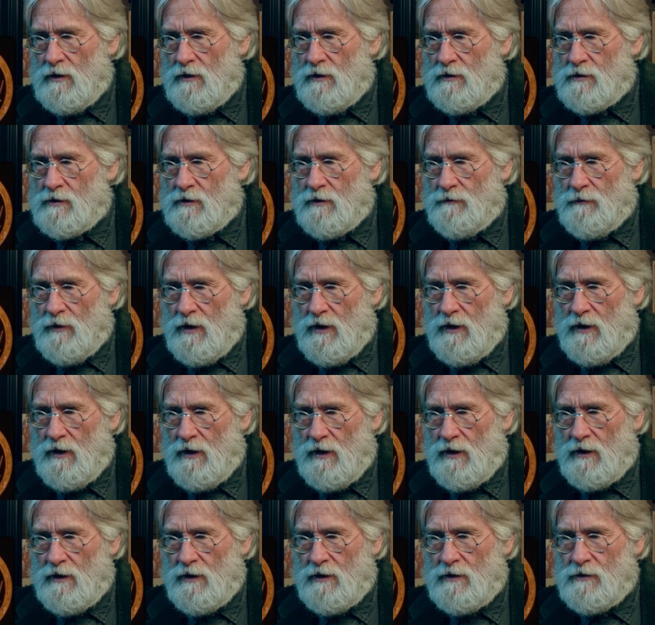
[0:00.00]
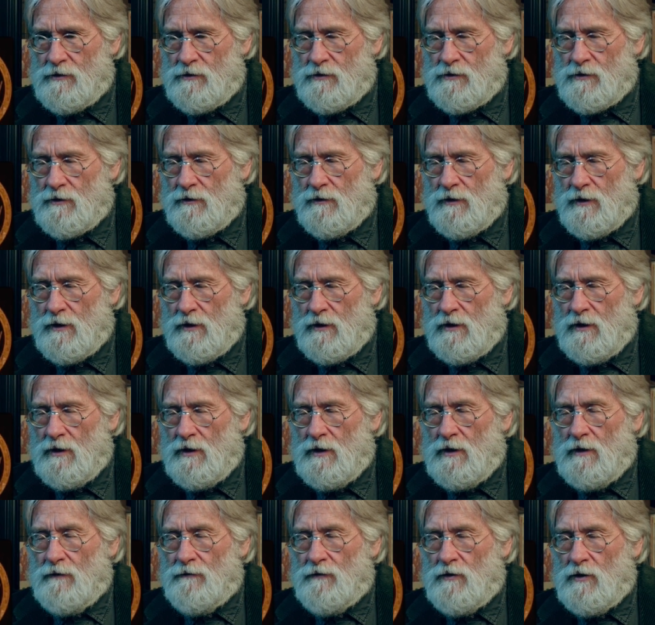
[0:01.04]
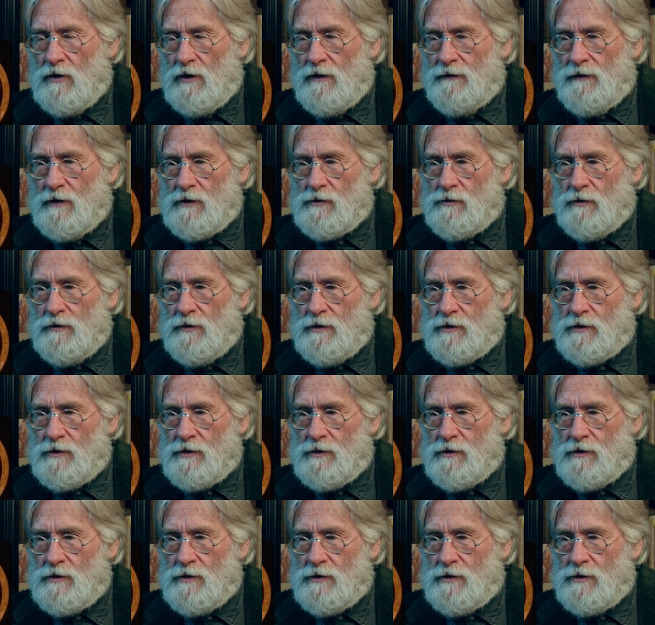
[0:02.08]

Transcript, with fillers: you see my hot laser is going here. If you look at this one,